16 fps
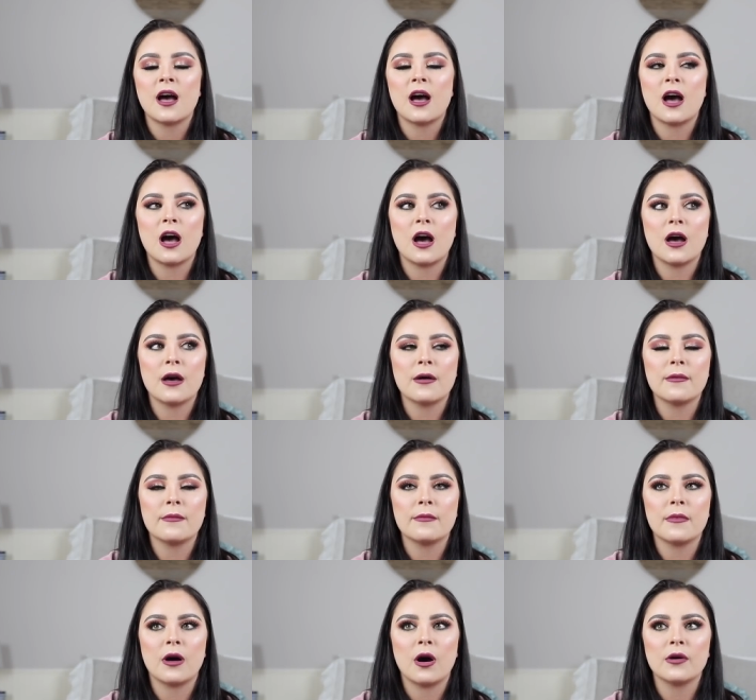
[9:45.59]

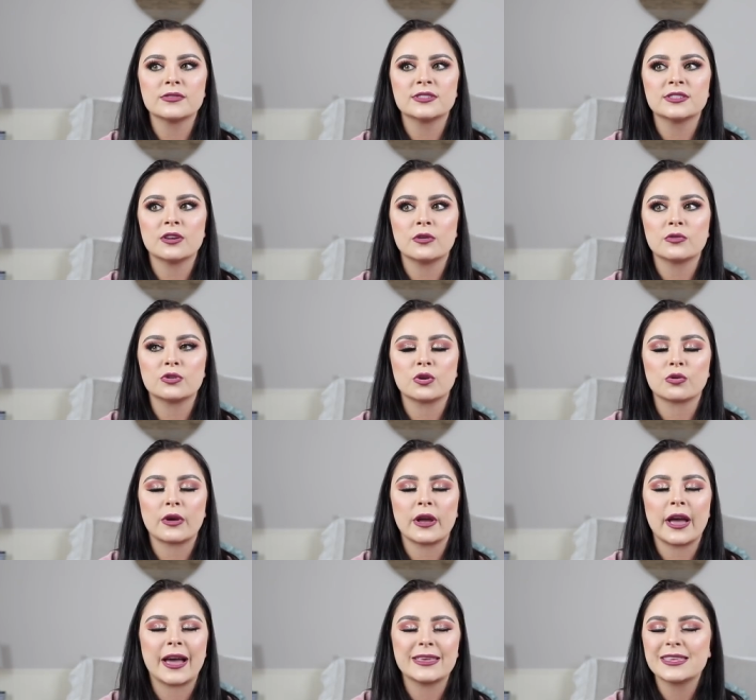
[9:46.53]
Also,
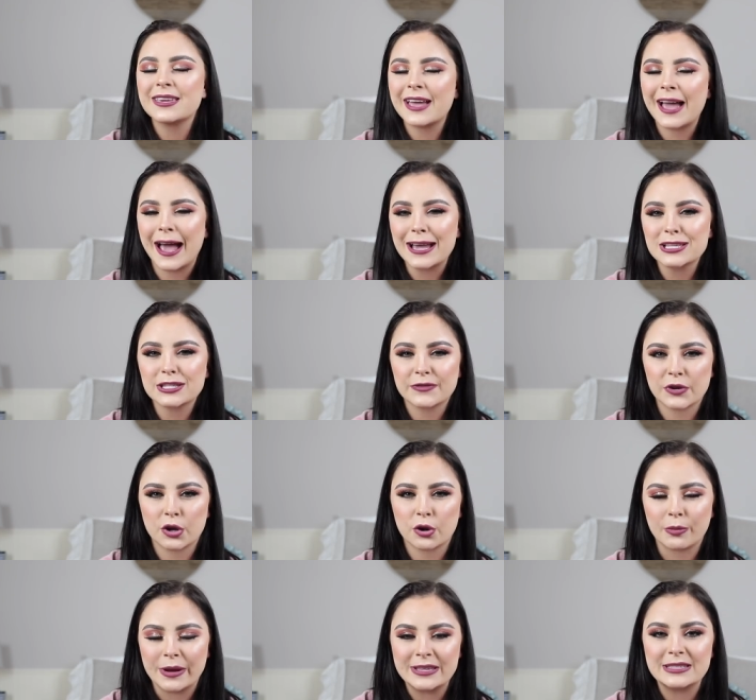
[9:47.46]
I think it asks for
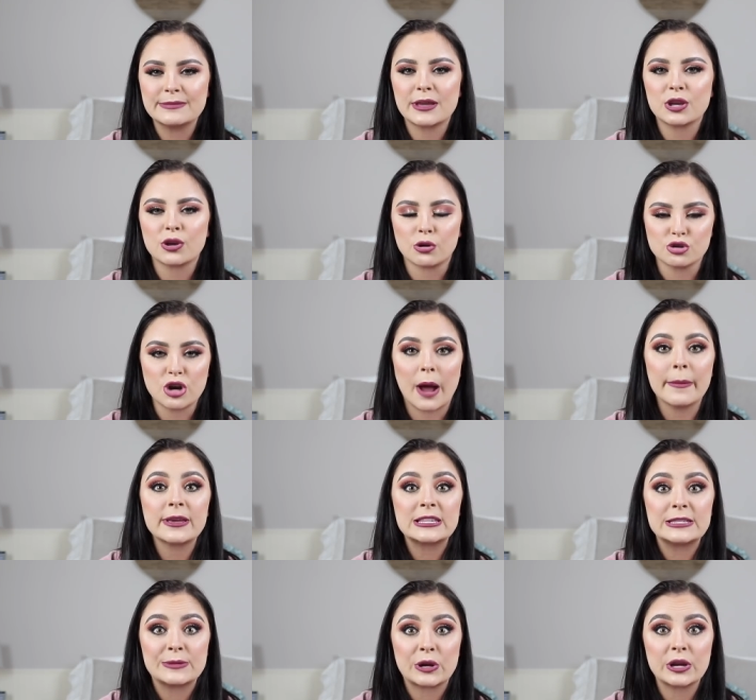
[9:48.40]
your resume, your job
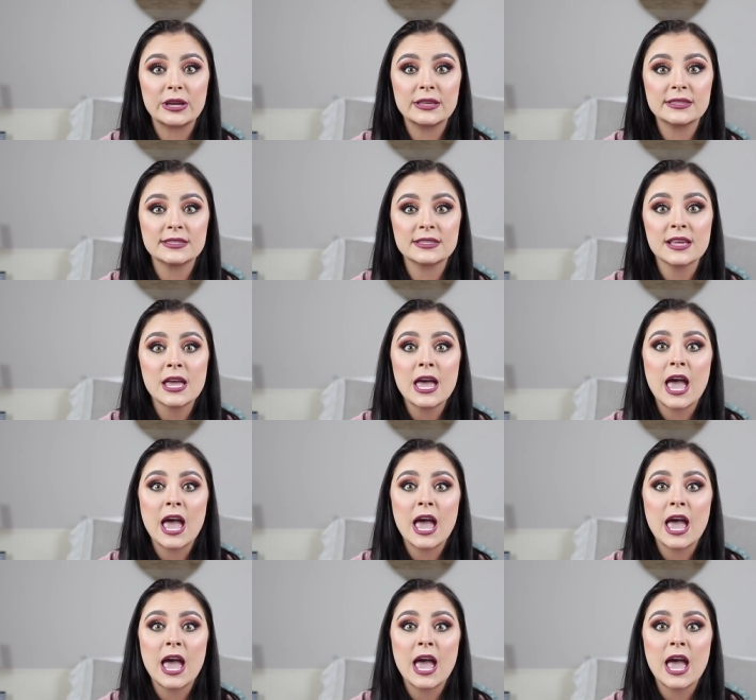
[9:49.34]
experience,